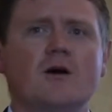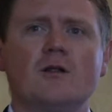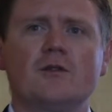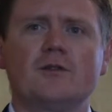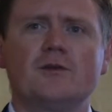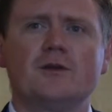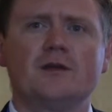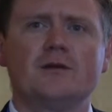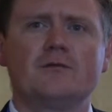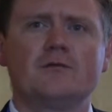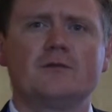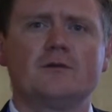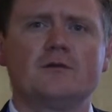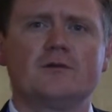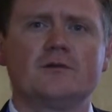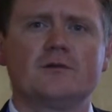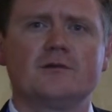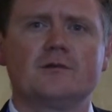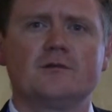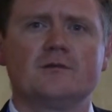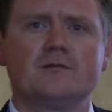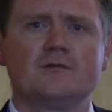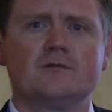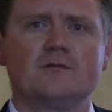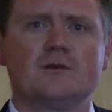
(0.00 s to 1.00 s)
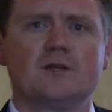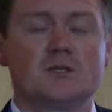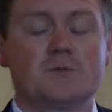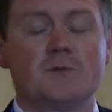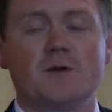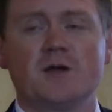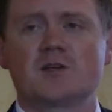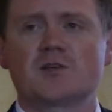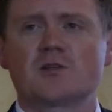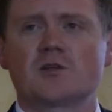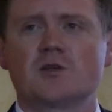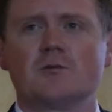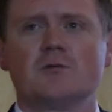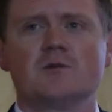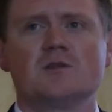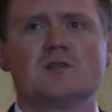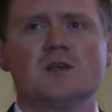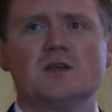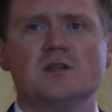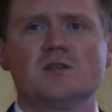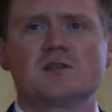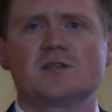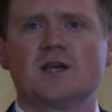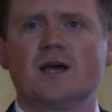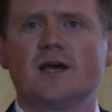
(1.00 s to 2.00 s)
all the difference, especially
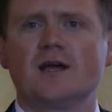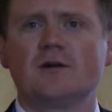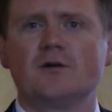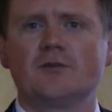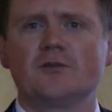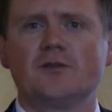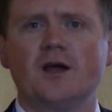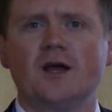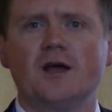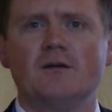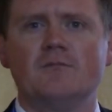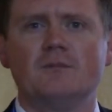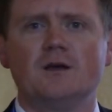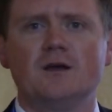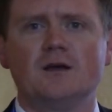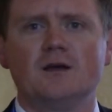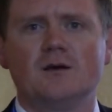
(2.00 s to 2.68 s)
in cycle time.